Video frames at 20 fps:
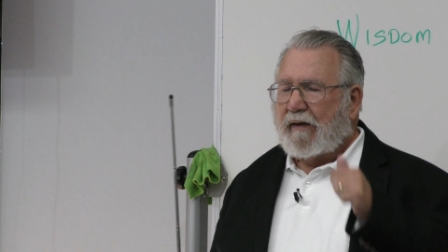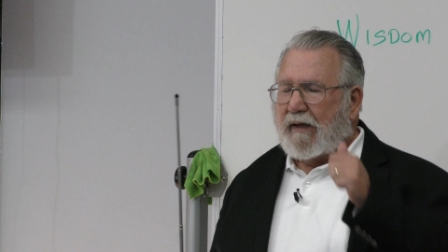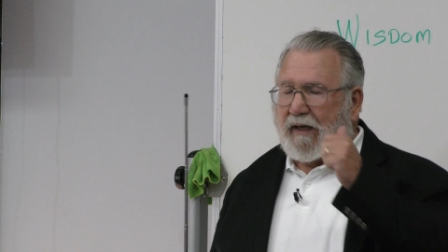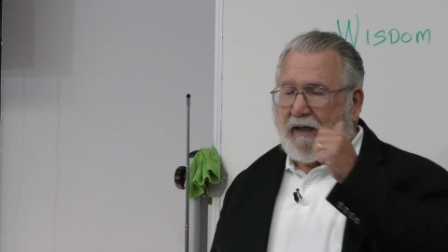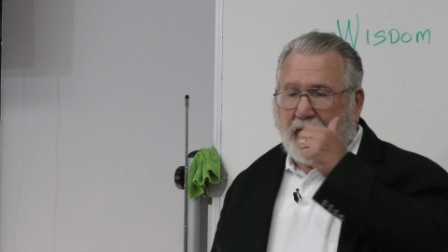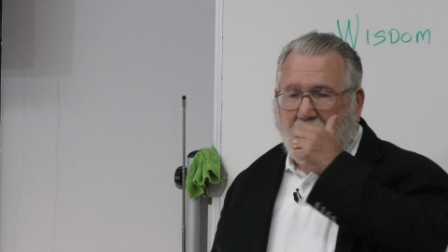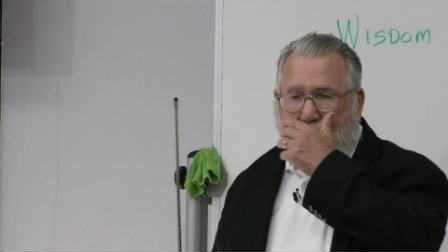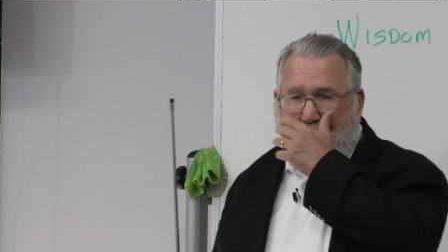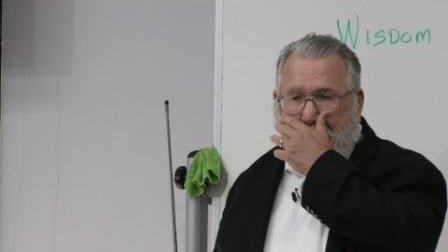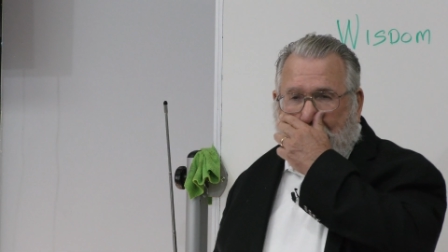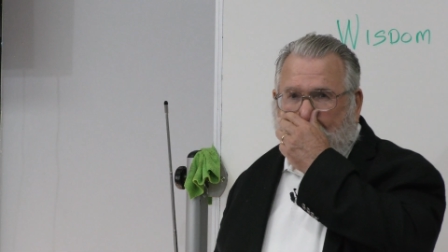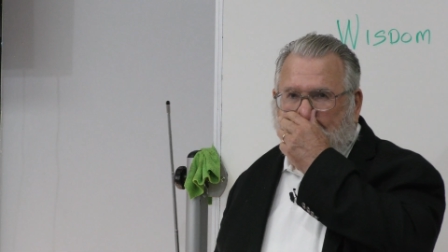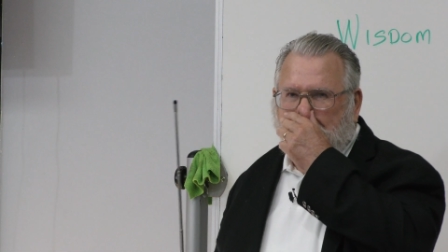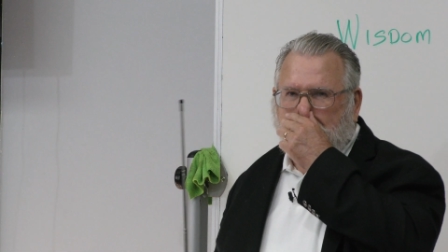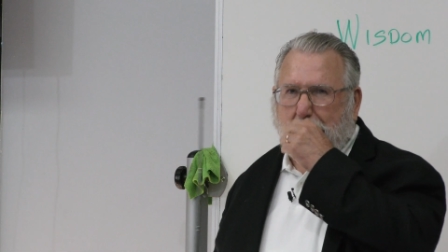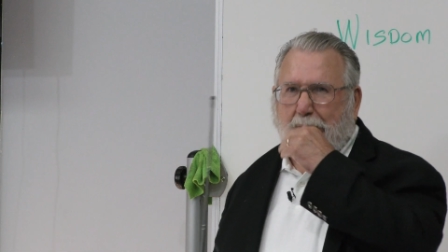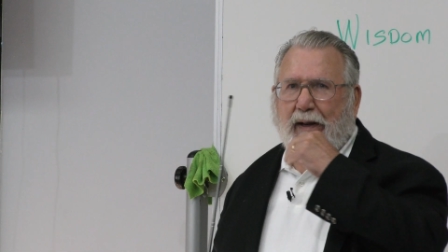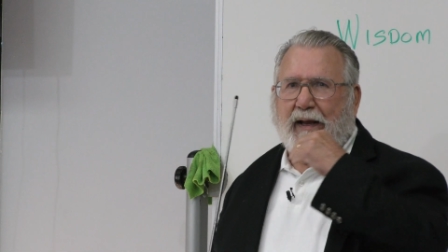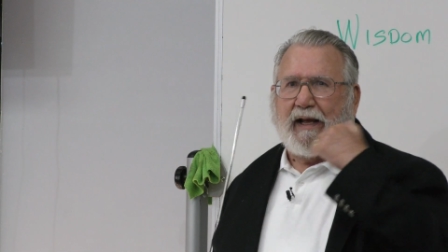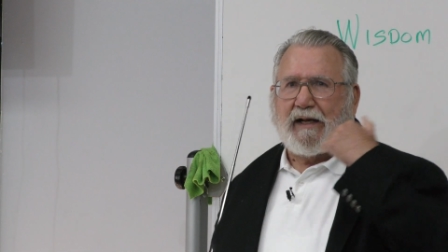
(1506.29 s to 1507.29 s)

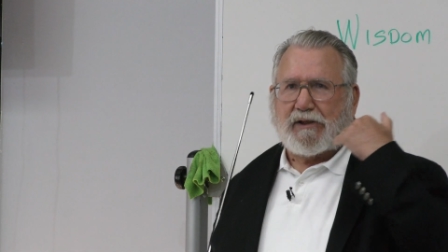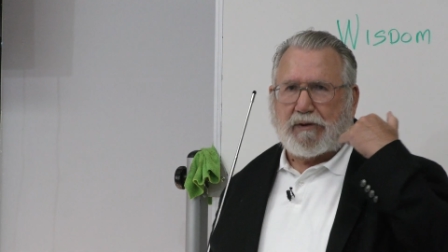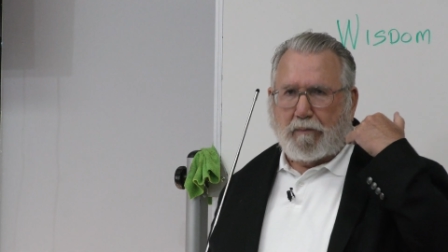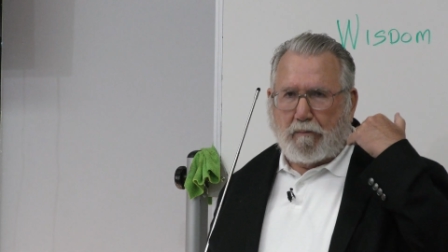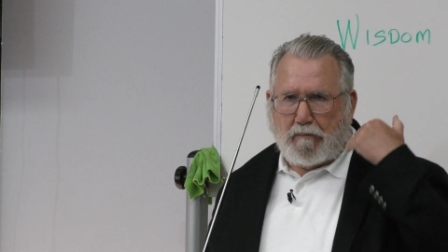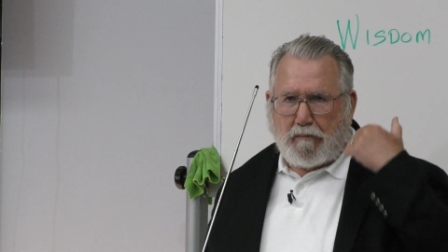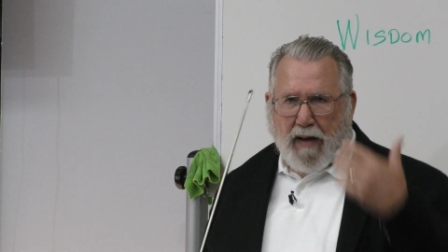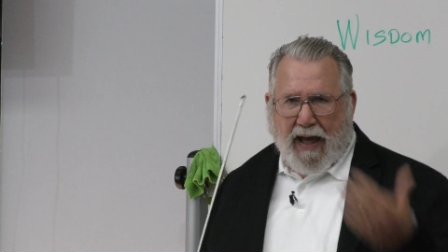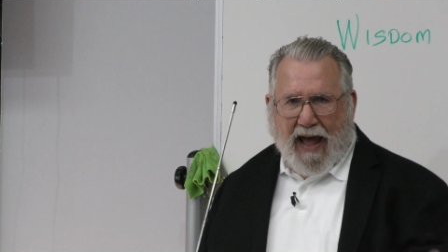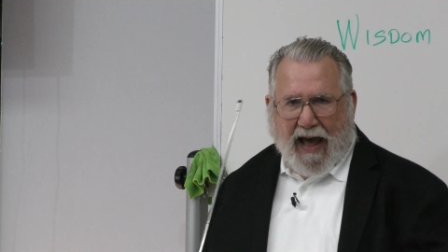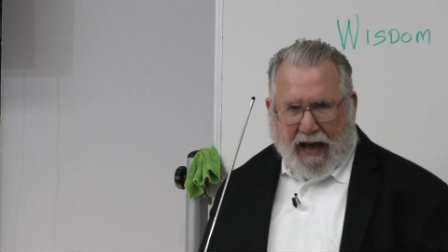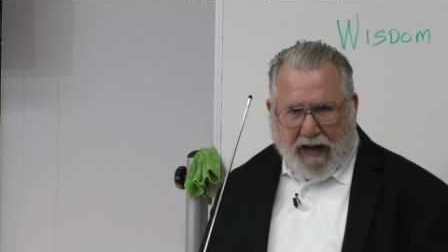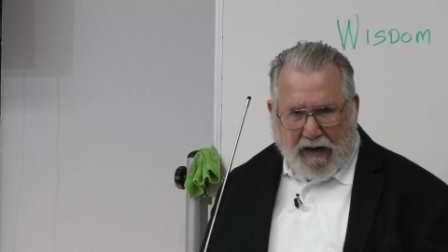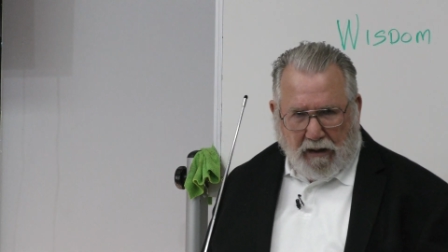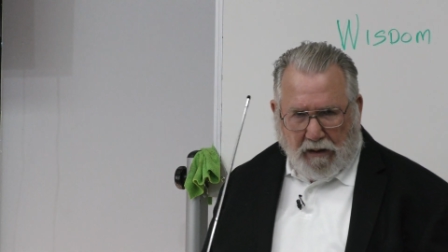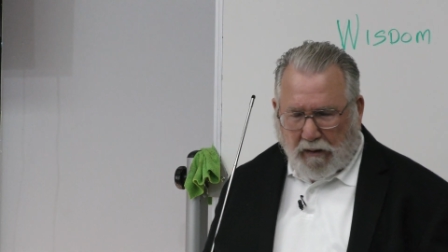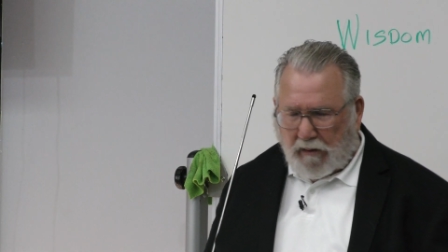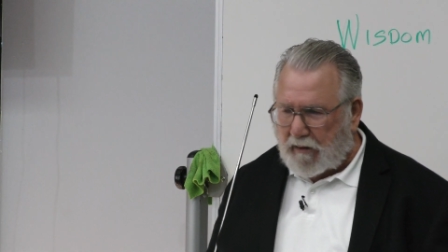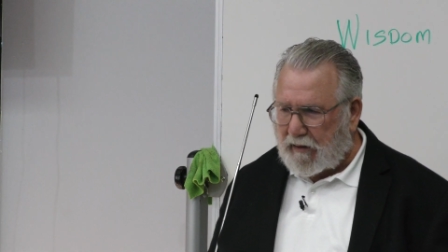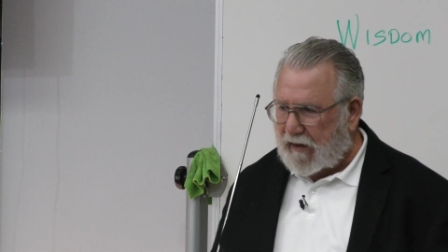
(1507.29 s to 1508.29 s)
It's
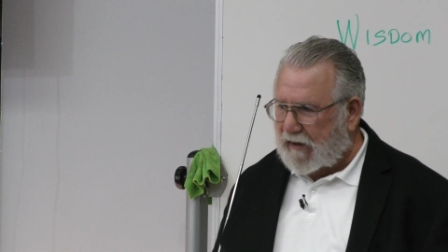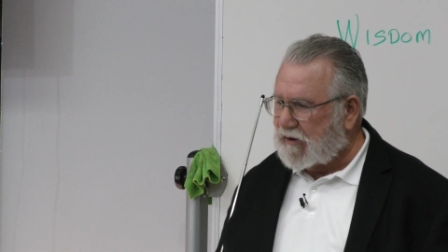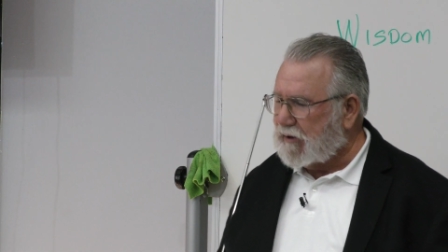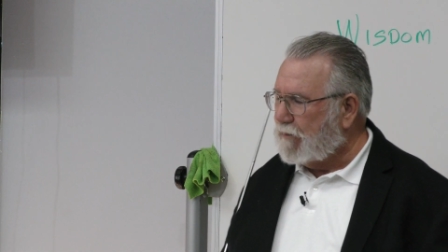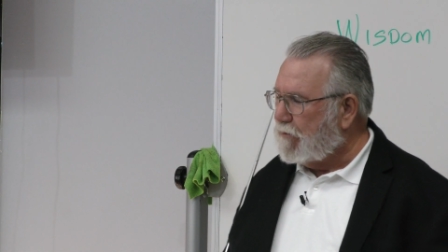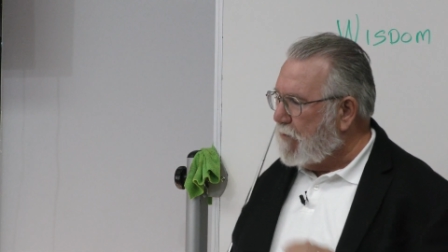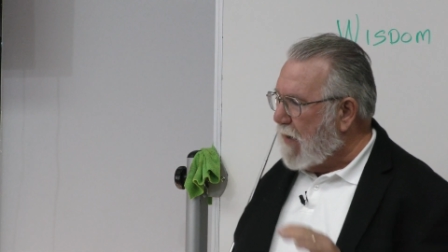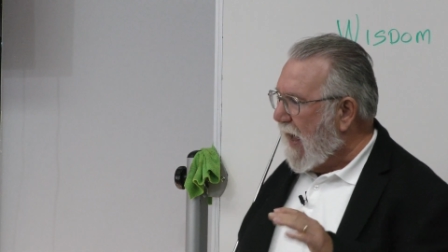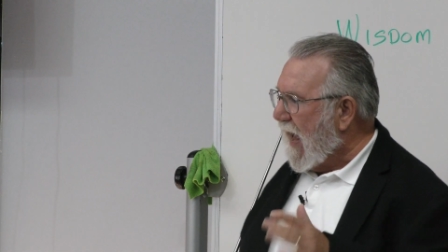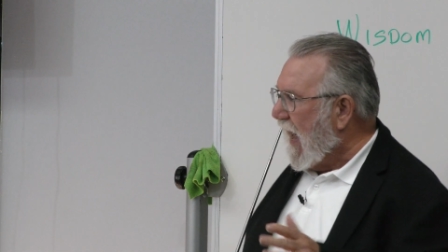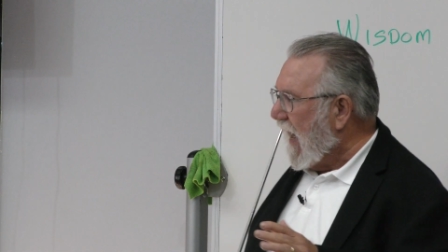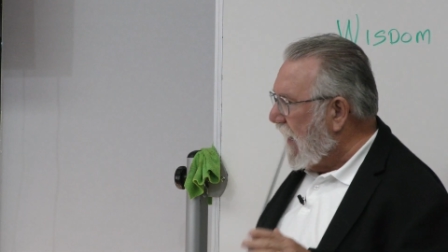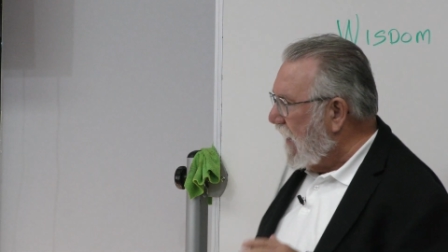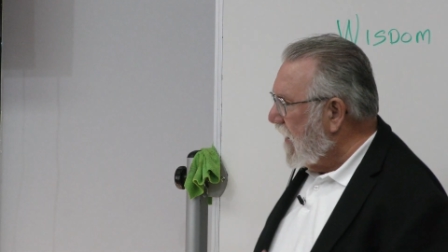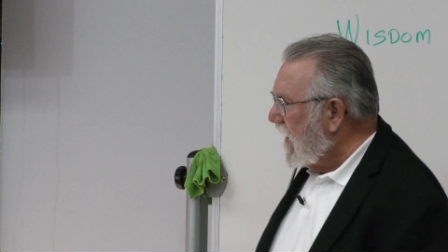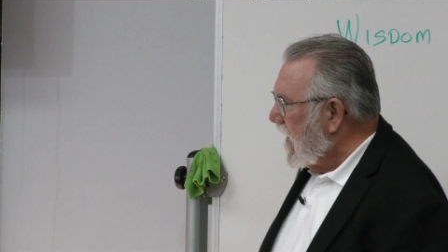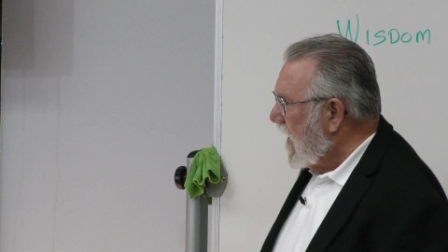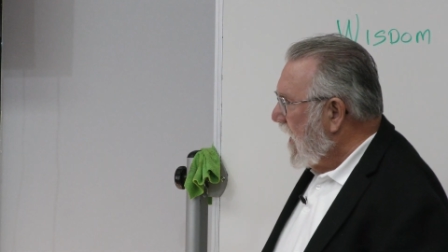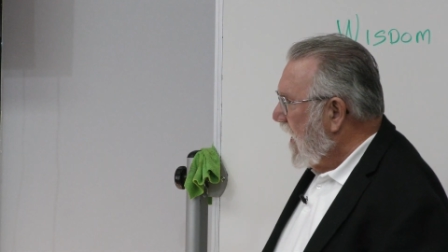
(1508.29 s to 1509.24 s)
bad,